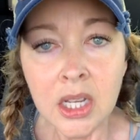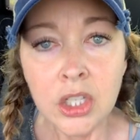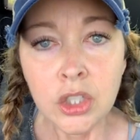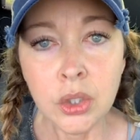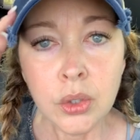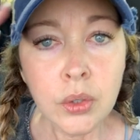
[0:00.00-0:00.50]

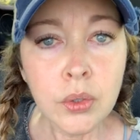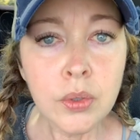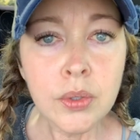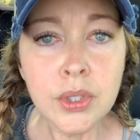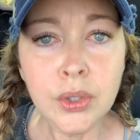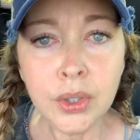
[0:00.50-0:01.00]

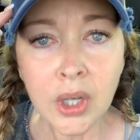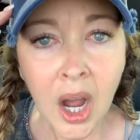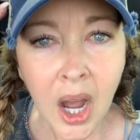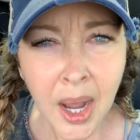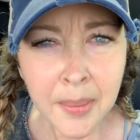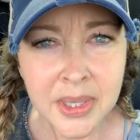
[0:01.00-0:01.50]
Use your
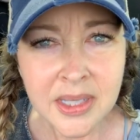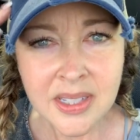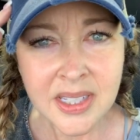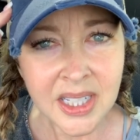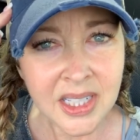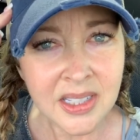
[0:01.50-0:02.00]
common
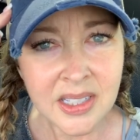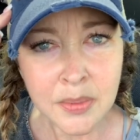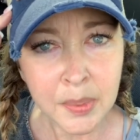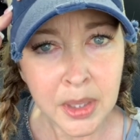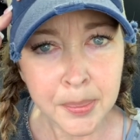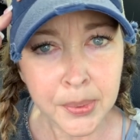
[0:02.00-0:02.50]
sense,
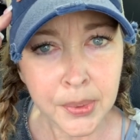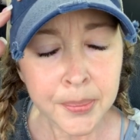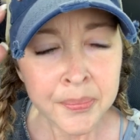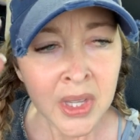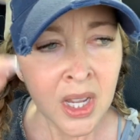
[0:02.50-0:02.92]
people.